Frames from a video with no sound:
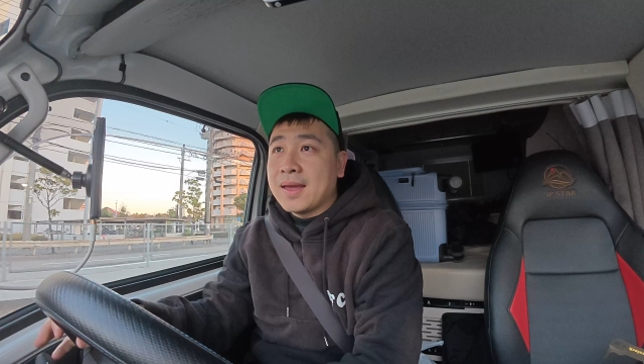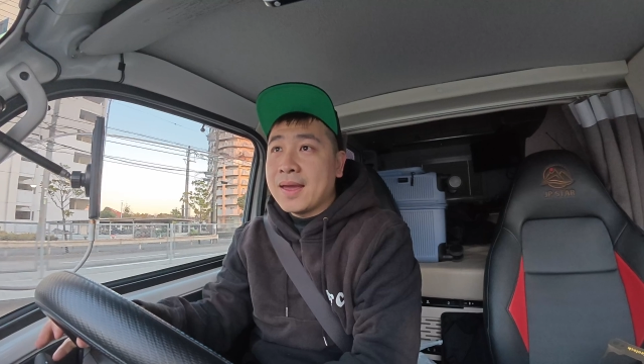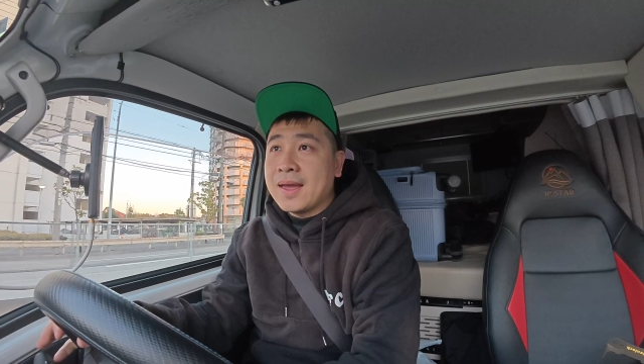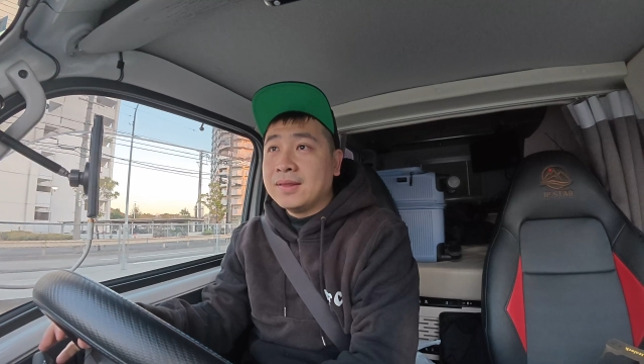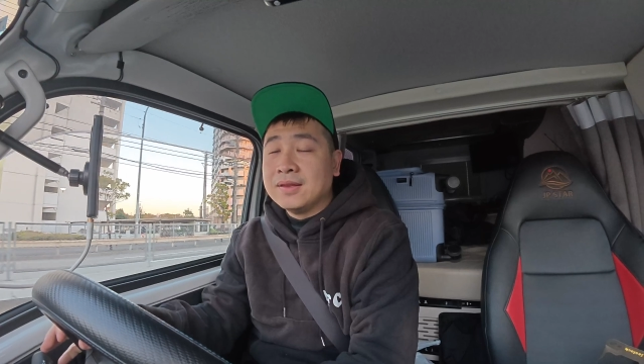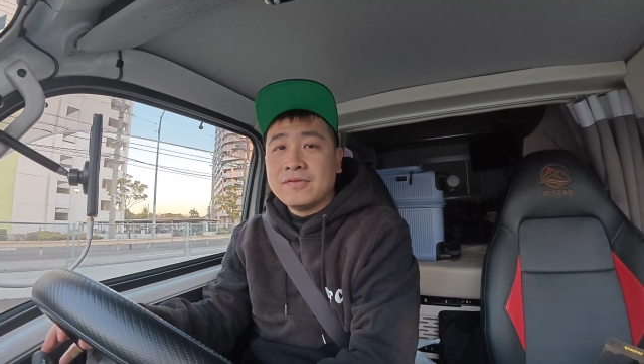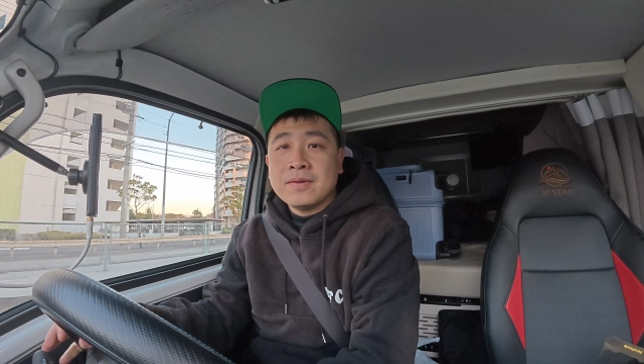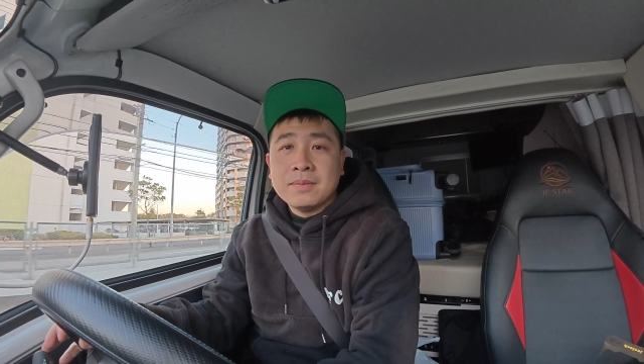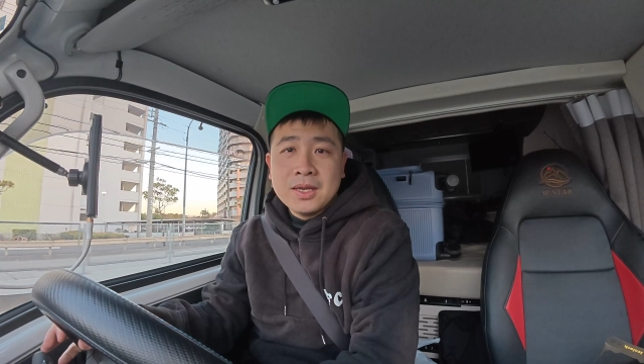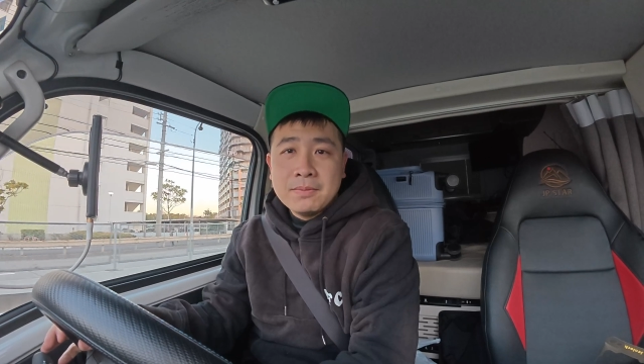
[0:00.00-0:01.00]
at the
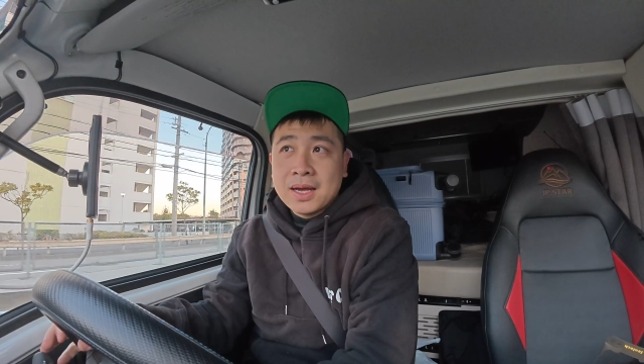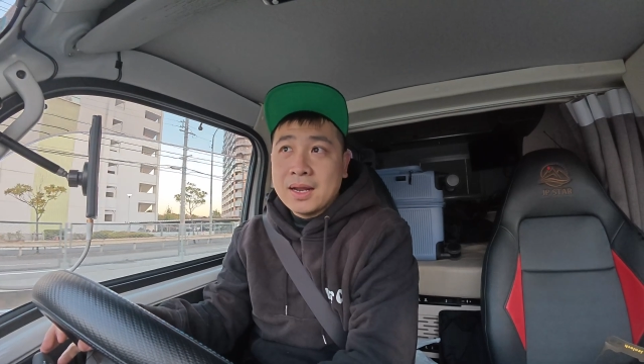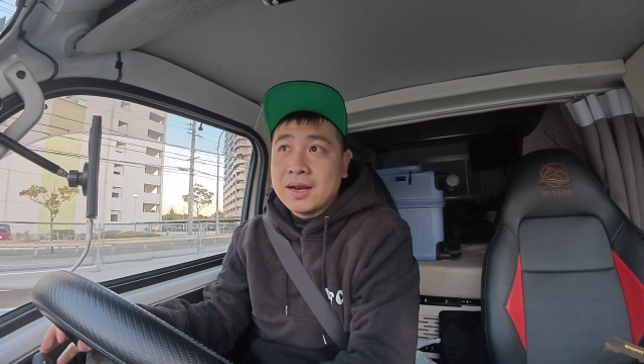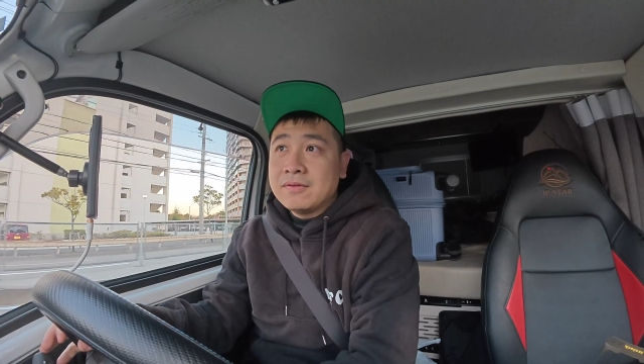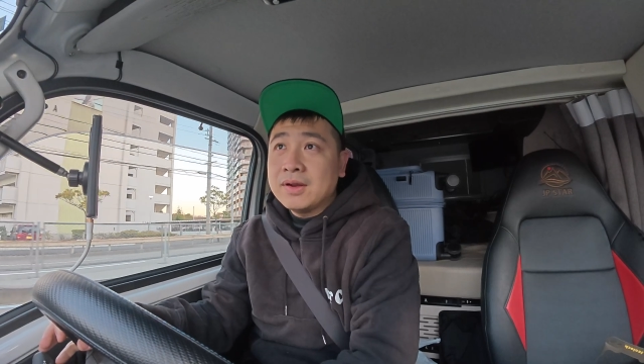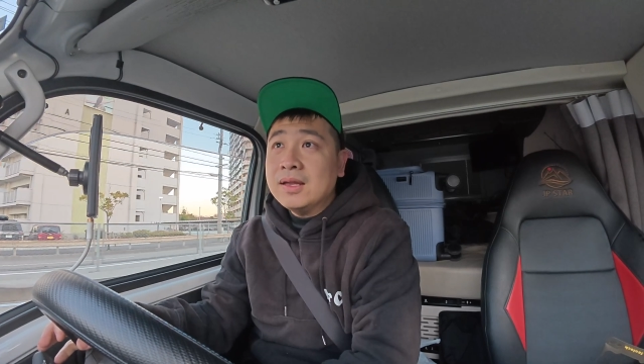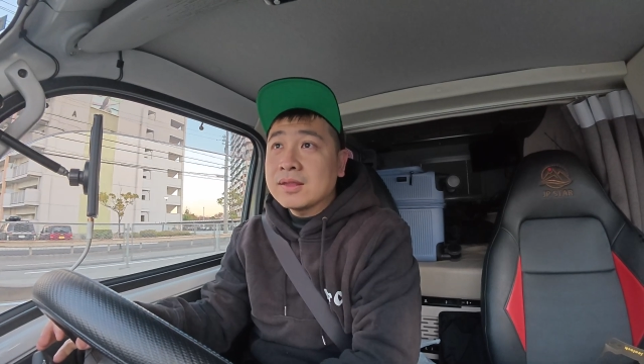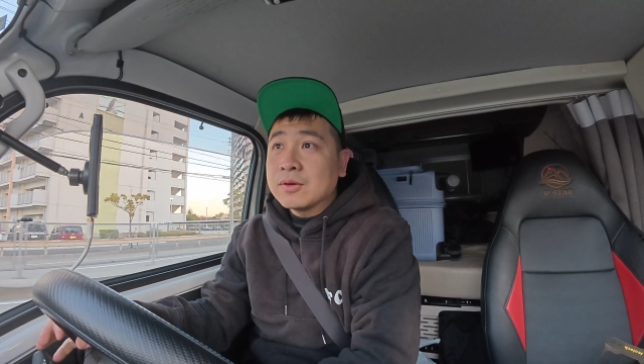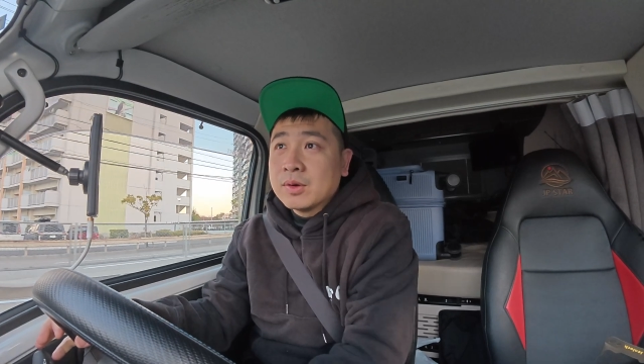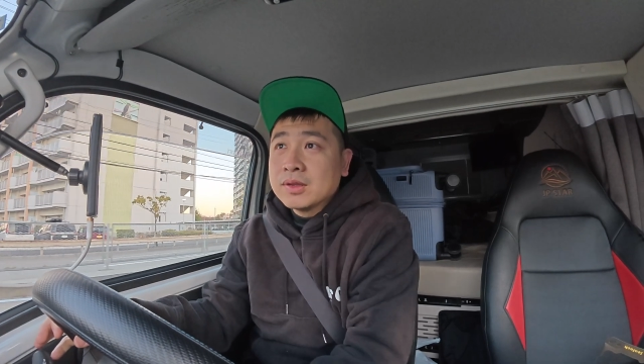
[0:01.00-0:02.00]
Family Mart, and I
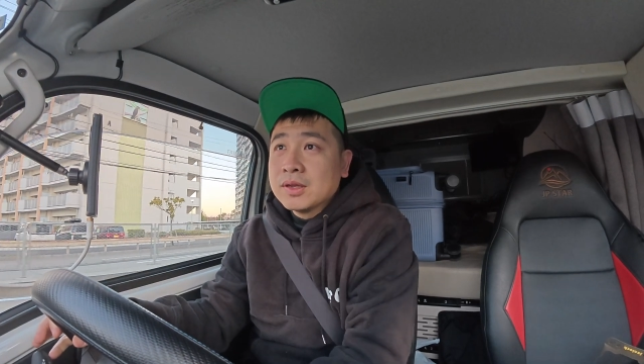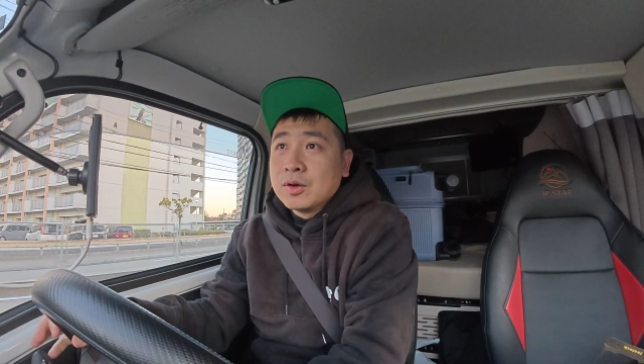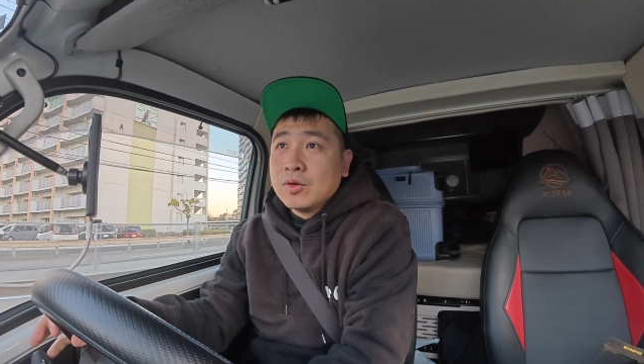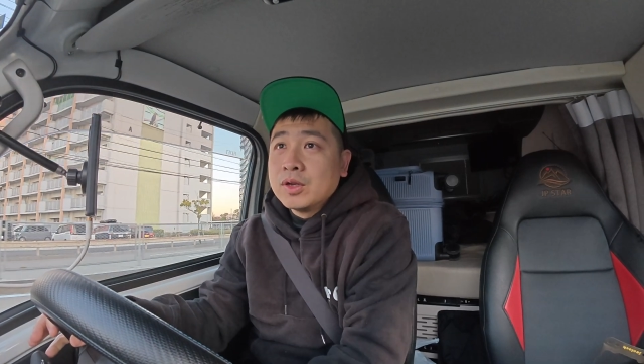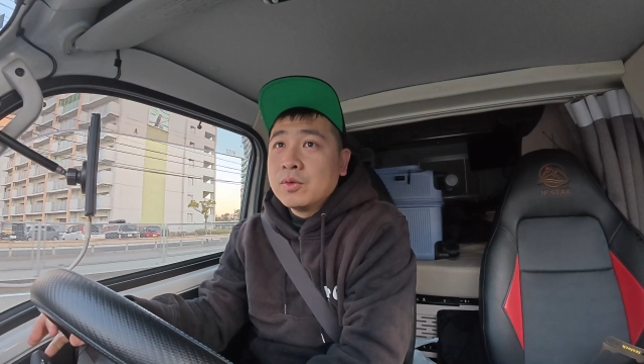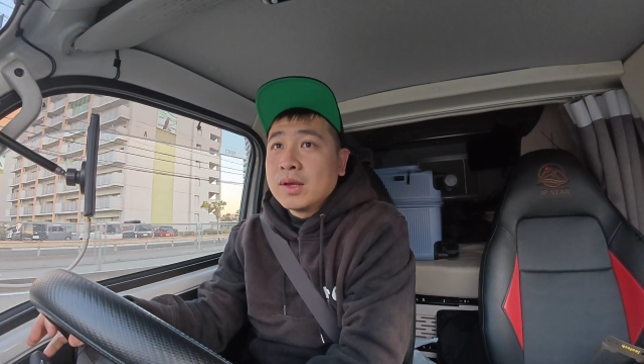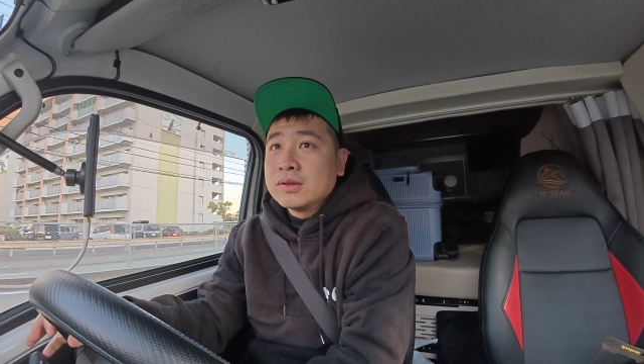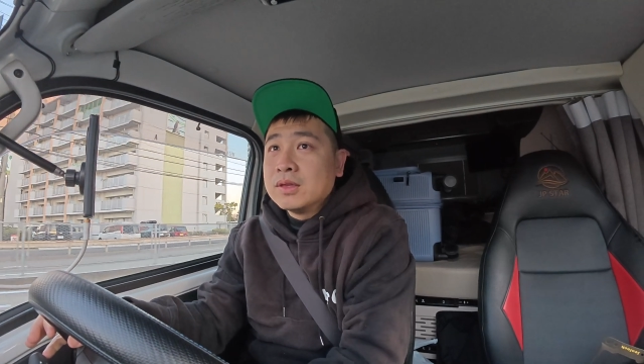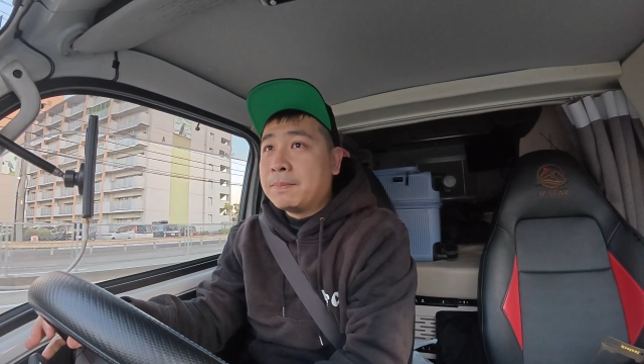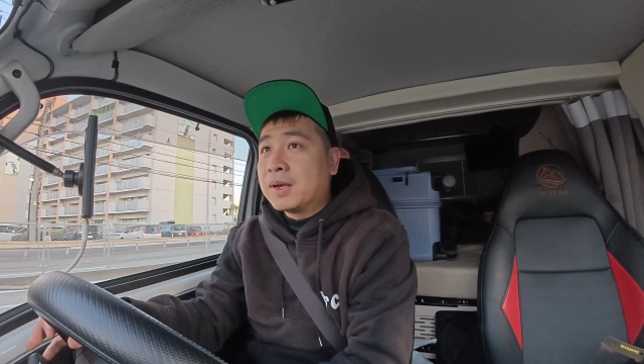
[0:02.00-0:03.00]
realized I wasn't the only
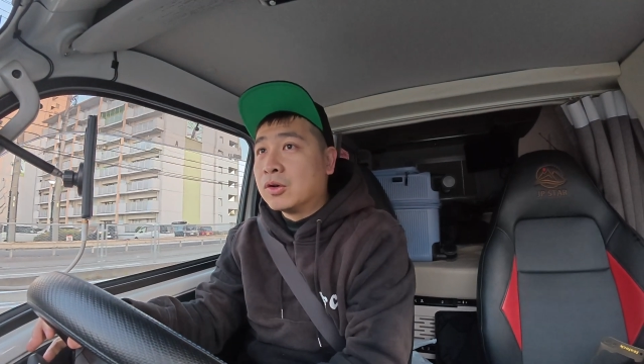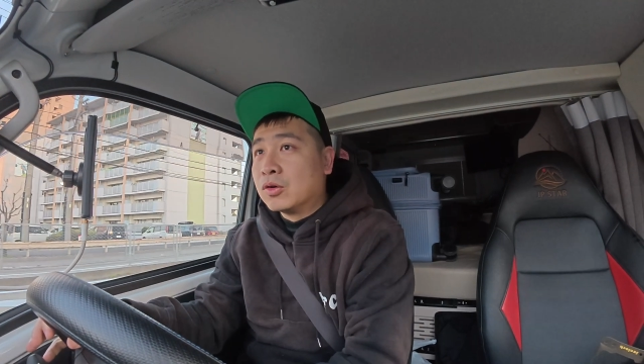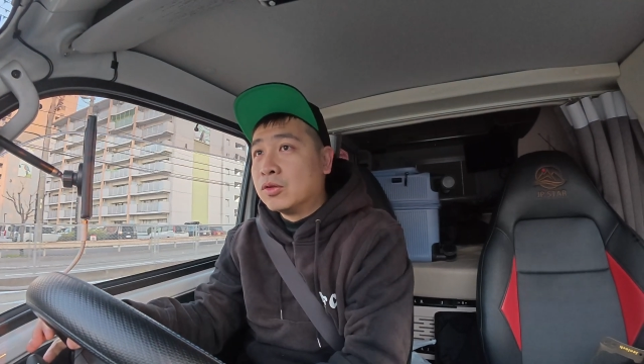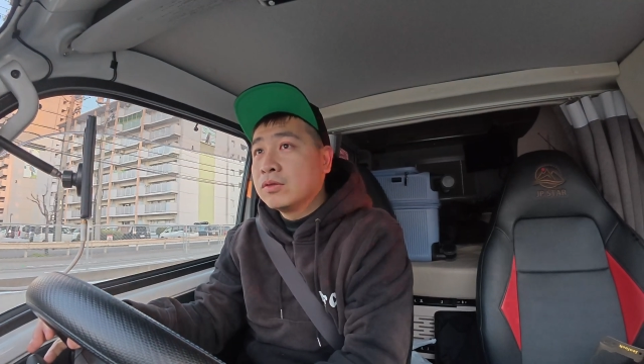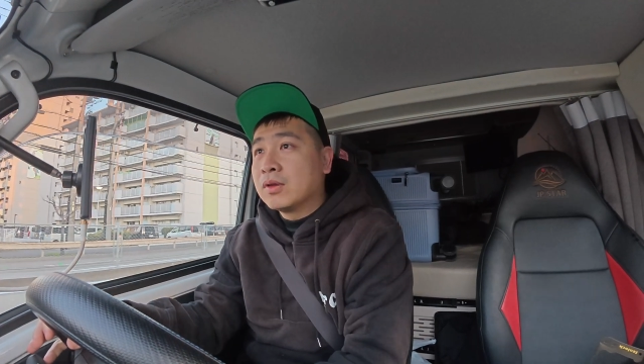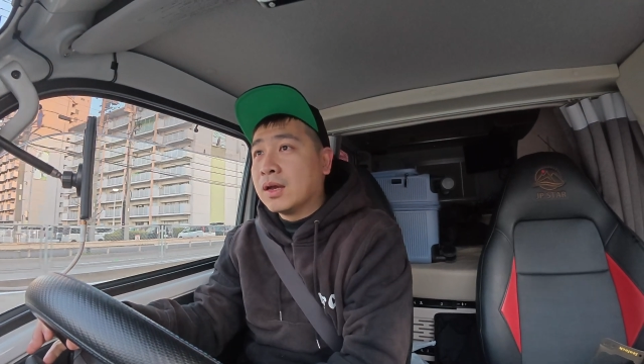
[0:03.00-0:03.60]
one sleeping alone.